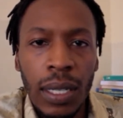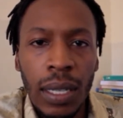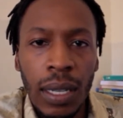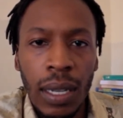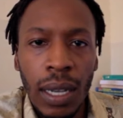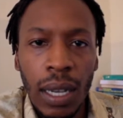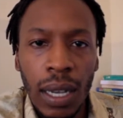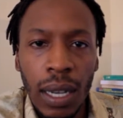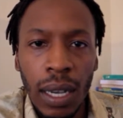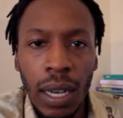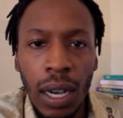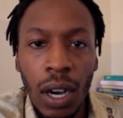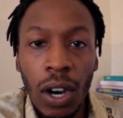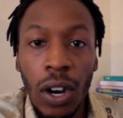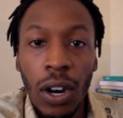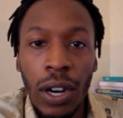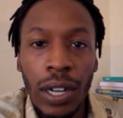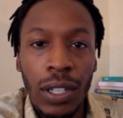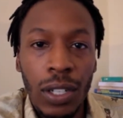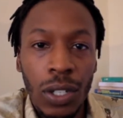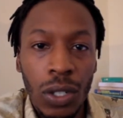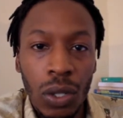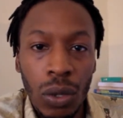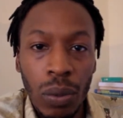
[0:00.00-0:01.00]

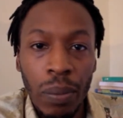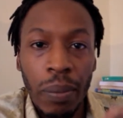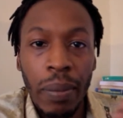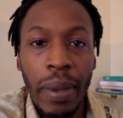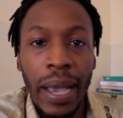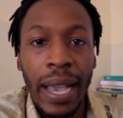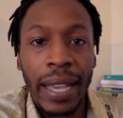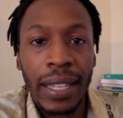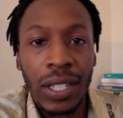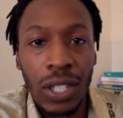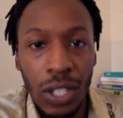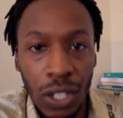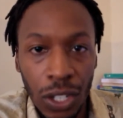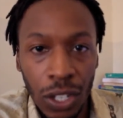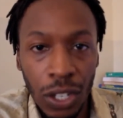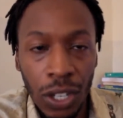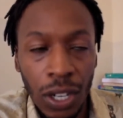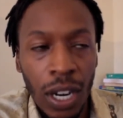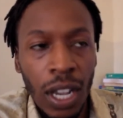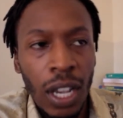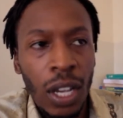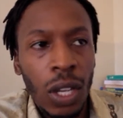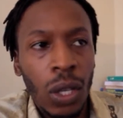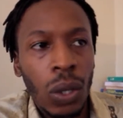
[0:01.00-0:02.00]
art to master,
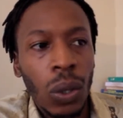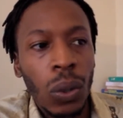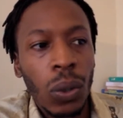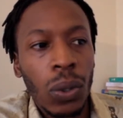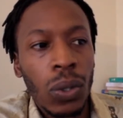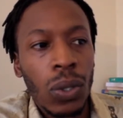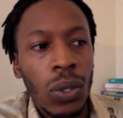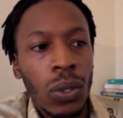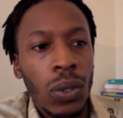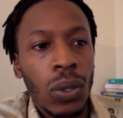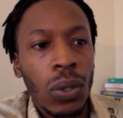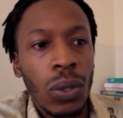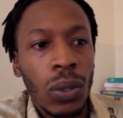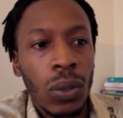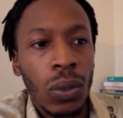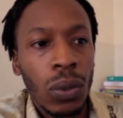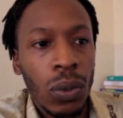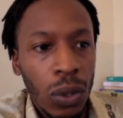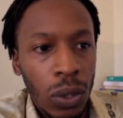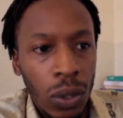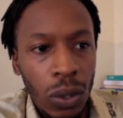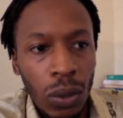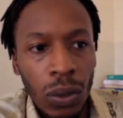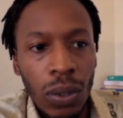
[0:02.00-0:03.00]
you also
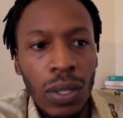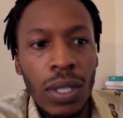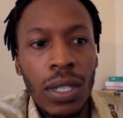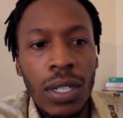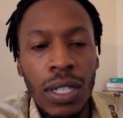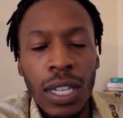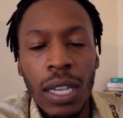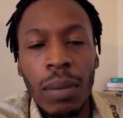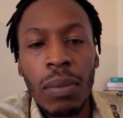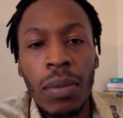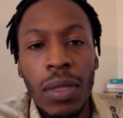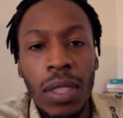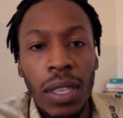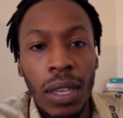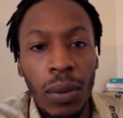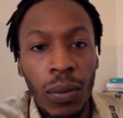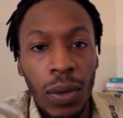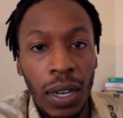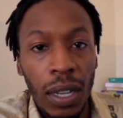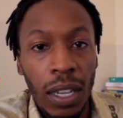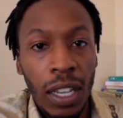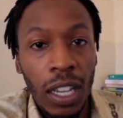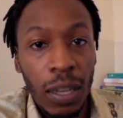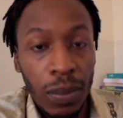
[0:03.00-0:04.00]
do the same thing when
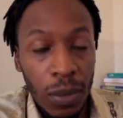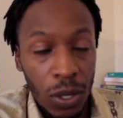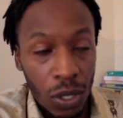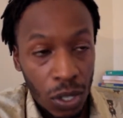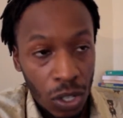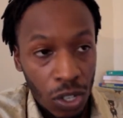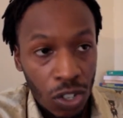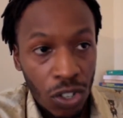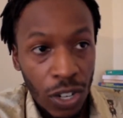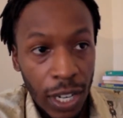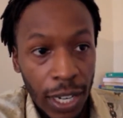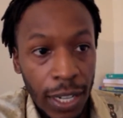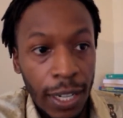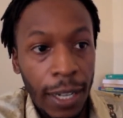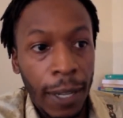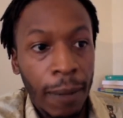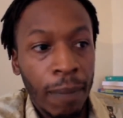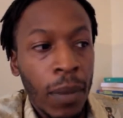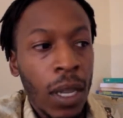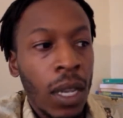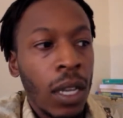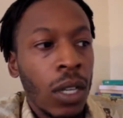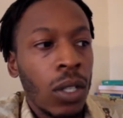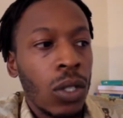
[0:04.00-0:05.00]
it comes to trading.
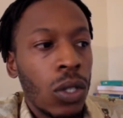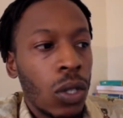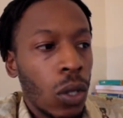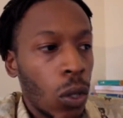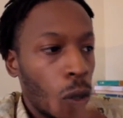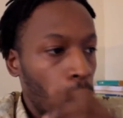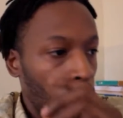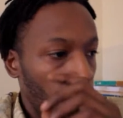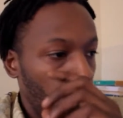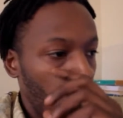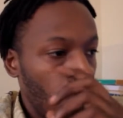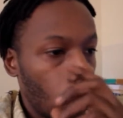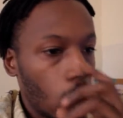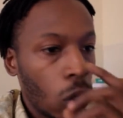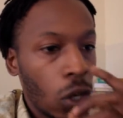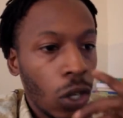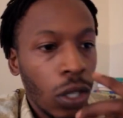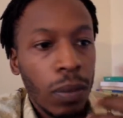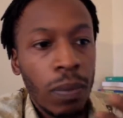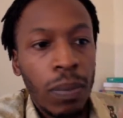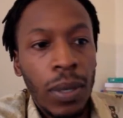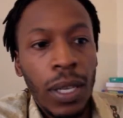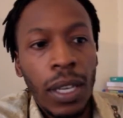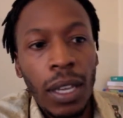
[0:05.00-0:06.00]
So you
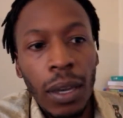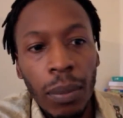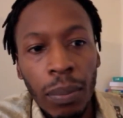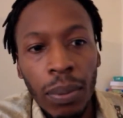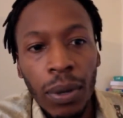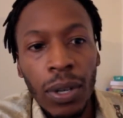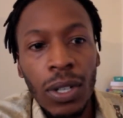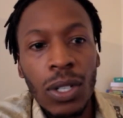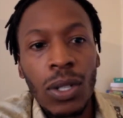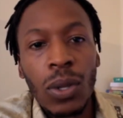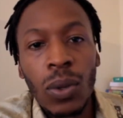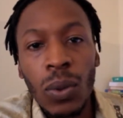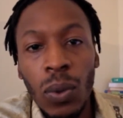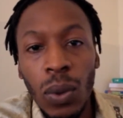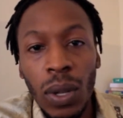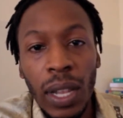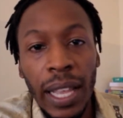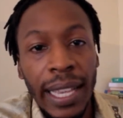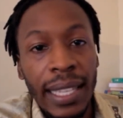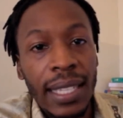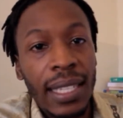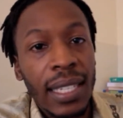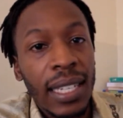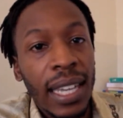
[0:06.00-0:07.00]
could be a person who
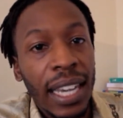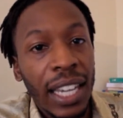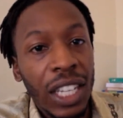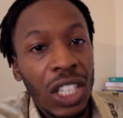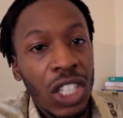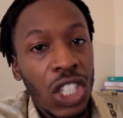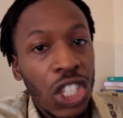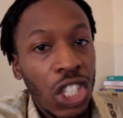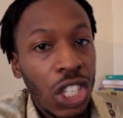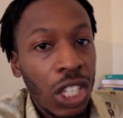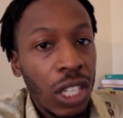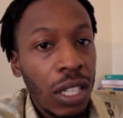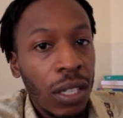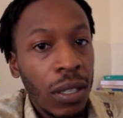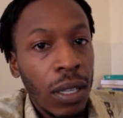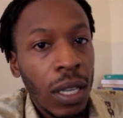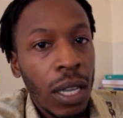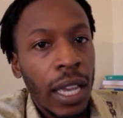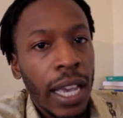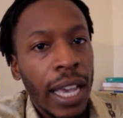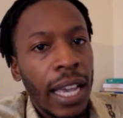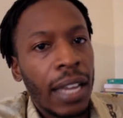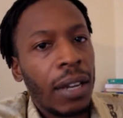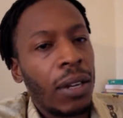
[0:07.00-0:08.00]
likes Tai Chi,
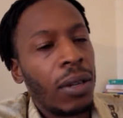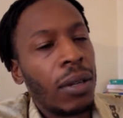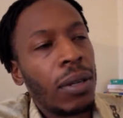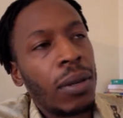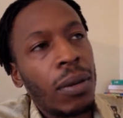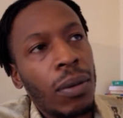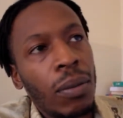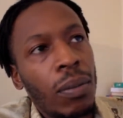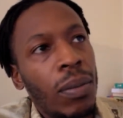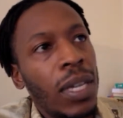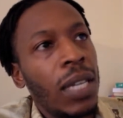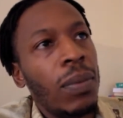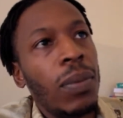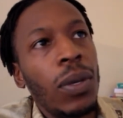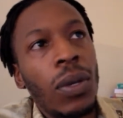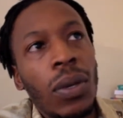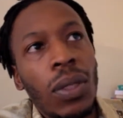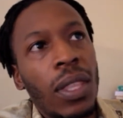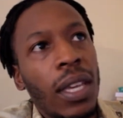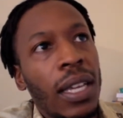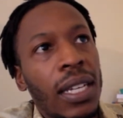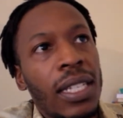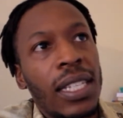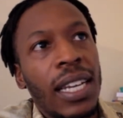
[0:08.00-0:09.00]
and maybe you
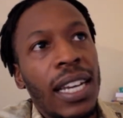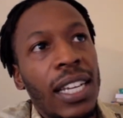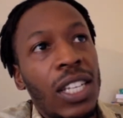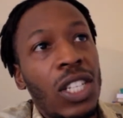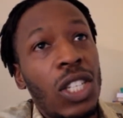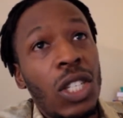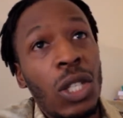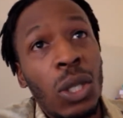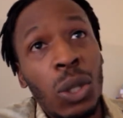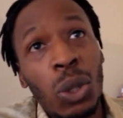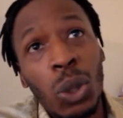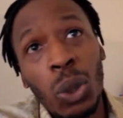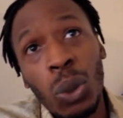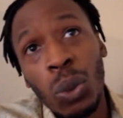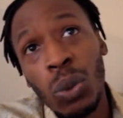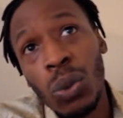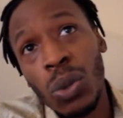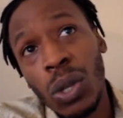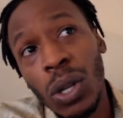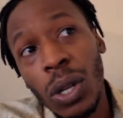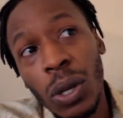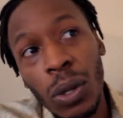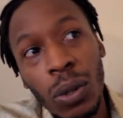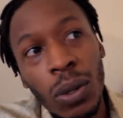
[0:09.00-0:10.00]
think Tai Chi is too
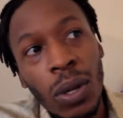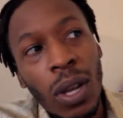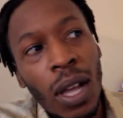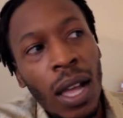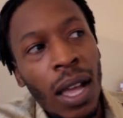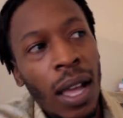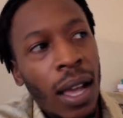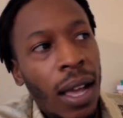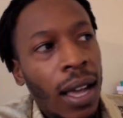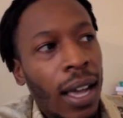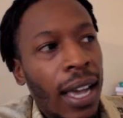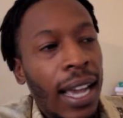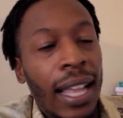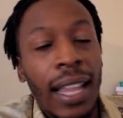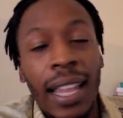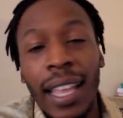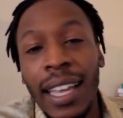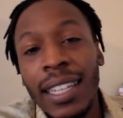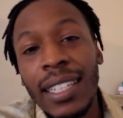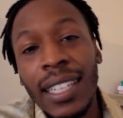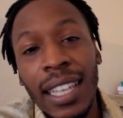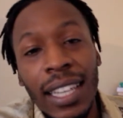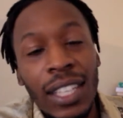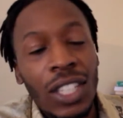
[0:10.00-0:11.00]
slow. I
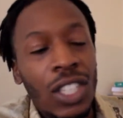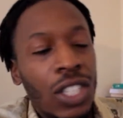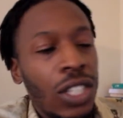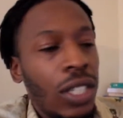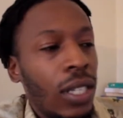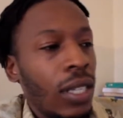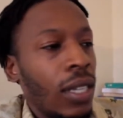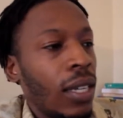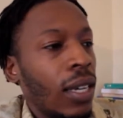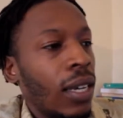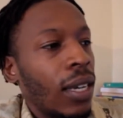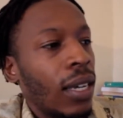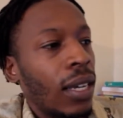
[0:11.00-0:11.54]
like Tai Chi.